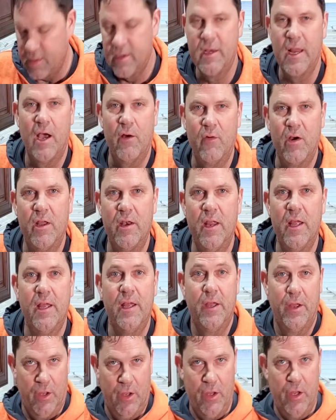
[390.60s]
Now what?
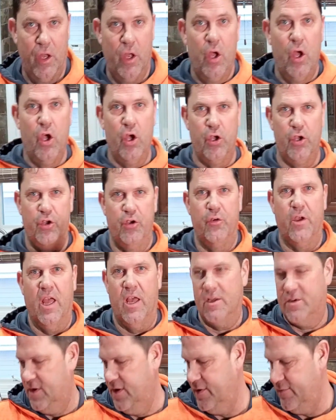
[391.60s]
You
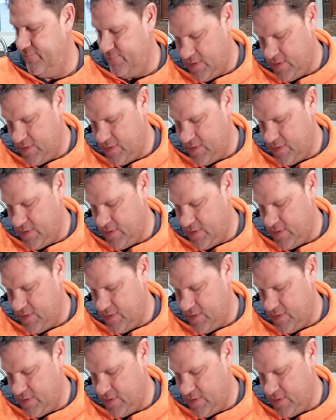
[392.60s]
guessed it.